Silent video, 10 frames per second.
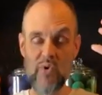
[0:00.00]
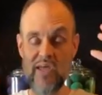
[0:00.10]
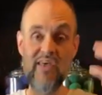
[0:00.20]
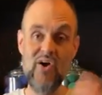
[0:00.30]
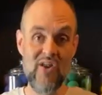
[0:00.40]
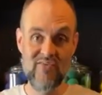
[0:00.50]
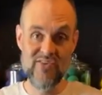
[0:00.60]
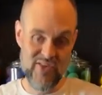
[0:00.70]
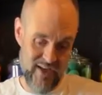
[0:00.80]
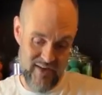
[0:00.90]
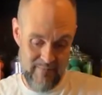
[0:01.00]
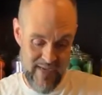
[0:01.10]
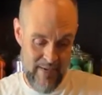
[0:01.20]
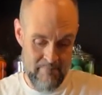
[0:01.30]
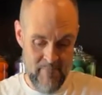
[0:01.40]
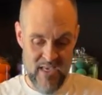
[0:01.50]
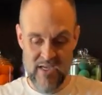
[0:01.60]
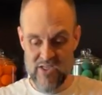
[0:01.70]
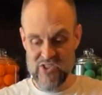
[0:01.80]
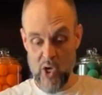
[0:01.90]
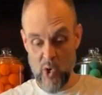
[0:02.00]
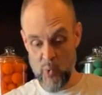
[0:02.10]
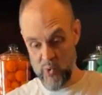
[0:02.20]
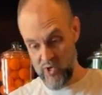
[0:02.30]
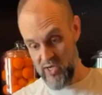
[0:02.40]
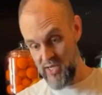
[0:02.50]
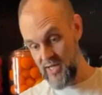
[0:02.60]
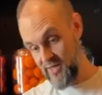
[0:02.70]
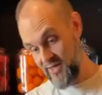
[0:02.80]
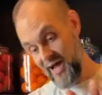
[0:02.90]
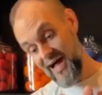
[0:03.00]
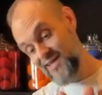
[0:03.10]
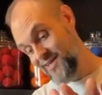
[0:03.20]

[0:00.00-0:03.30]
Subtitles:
And then all of a sudden, yeah. So I